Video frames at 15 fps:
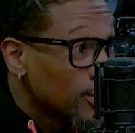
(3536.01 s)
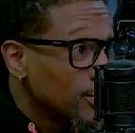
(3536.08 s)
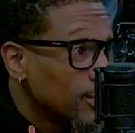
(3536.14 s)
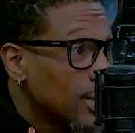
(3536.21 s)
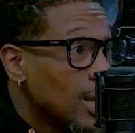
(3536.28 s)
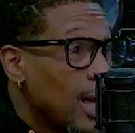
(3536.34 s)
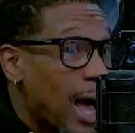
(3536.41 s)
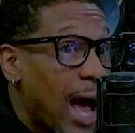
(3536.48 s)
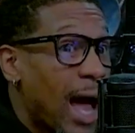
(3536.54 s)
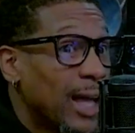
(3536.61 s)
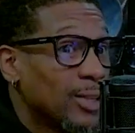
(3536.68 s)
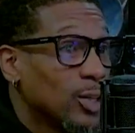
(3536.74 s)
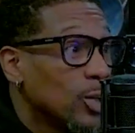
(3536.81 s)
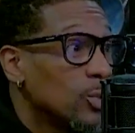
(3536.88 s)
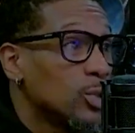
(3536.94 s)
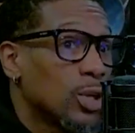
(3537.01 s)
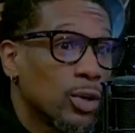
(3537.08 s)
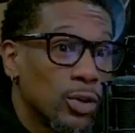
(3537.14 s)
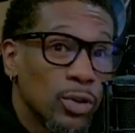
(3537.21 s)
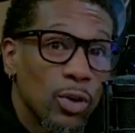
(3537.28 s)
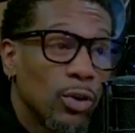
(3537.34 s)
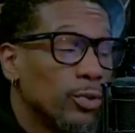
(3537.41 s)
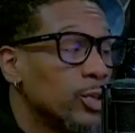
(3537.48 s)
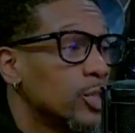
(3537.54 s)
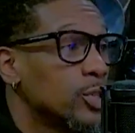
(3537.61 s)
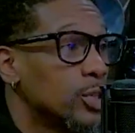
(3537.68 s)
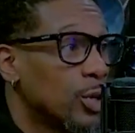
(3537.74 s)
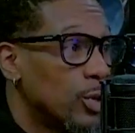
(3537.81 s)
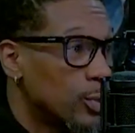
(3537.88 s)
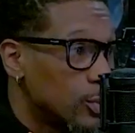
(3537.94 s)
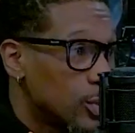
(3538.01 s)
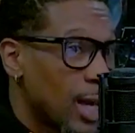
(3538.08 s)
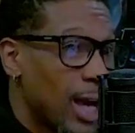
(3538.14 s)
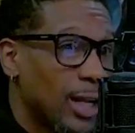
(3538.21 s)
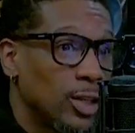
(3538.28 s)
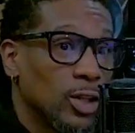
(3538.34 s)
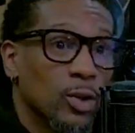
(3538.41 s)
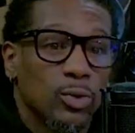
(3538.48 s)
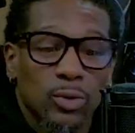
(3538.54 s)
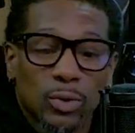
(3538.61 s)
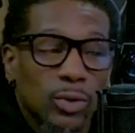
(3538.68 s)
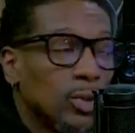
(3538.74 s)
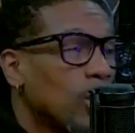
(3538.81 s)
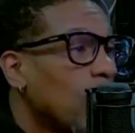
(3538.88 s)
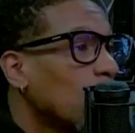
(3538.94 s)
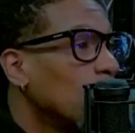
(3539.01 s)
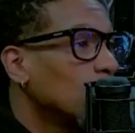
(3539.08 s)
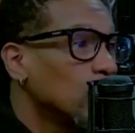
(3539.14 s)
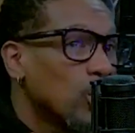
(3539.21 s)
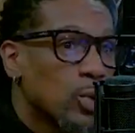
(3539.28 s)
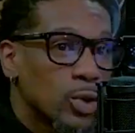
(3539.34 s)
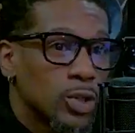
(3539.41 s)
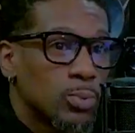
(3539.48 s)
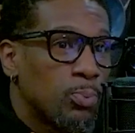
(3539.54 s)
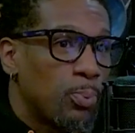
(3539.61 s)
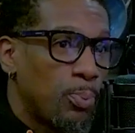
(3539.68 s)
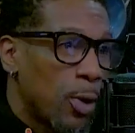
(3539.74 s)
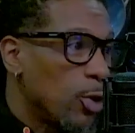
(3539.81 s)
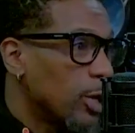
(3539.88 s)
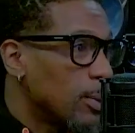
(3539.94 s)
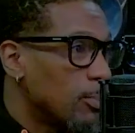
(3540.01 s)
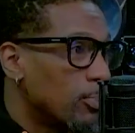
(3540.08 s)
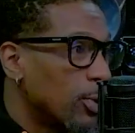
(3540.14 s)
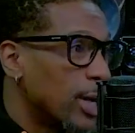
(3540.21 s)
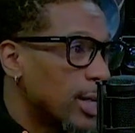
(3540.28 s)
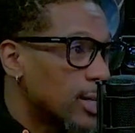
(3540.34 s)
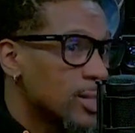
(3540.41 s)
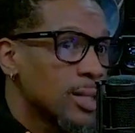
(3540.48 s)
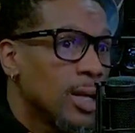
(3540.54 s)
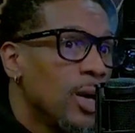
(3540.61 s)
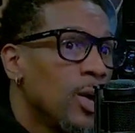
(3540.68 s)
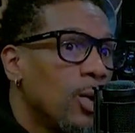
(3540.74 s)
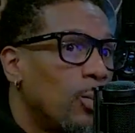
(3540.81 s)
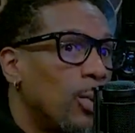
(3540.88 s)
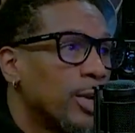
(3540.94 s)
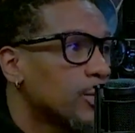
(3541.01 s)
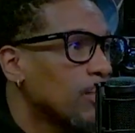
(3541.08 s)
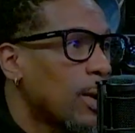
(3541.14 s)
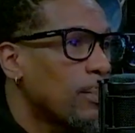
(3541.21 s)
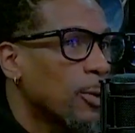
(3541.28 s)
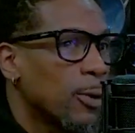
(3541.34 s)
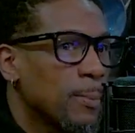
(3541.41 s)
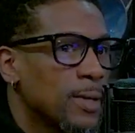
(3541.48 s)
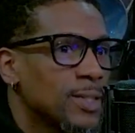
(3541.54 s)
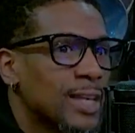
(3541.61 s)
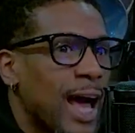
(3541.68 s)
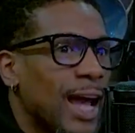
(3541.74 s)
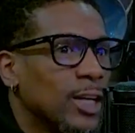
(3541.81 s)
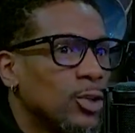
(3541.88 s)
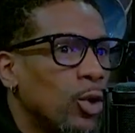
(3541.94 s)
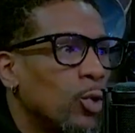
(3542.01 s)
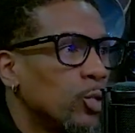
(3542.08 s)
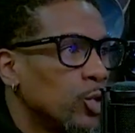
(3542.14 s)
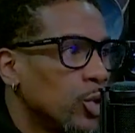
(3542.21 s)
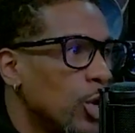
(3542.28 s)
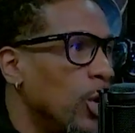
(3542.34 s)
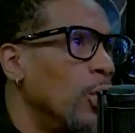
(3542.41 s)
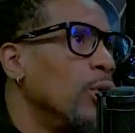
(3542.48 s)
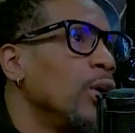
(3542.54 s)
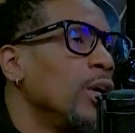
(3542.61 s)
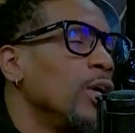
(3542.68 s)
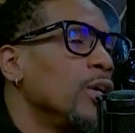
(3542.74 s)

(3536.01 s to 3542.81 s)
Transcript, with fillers: Yep. I had to go turn over stones. I had to go yep. knock on doors, poke at bricks. Yep. What is my purpose? I don't know.